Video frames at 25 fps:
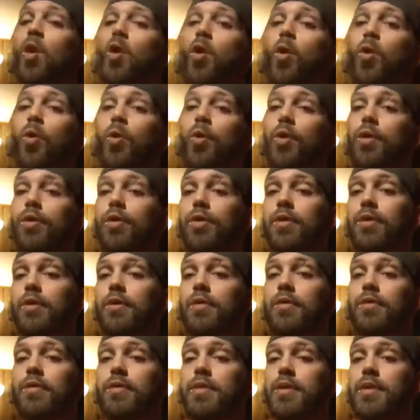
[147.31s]
or
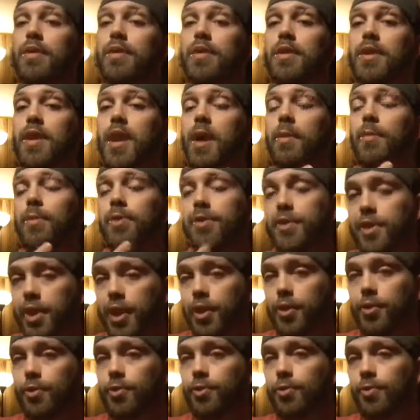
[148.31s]
number
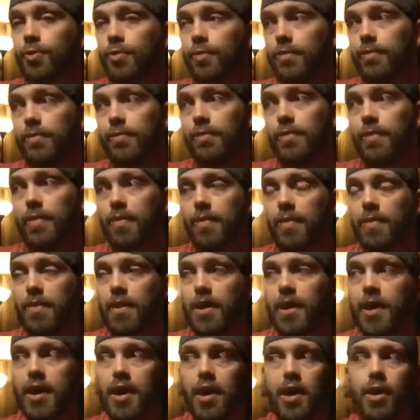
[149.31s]
two,
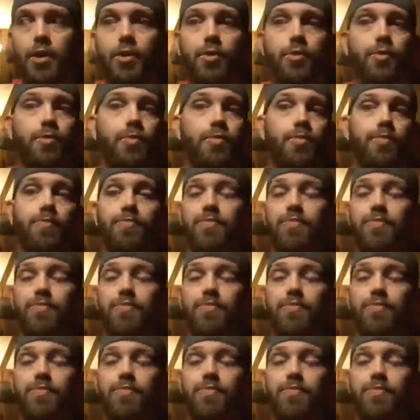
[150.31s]
you know,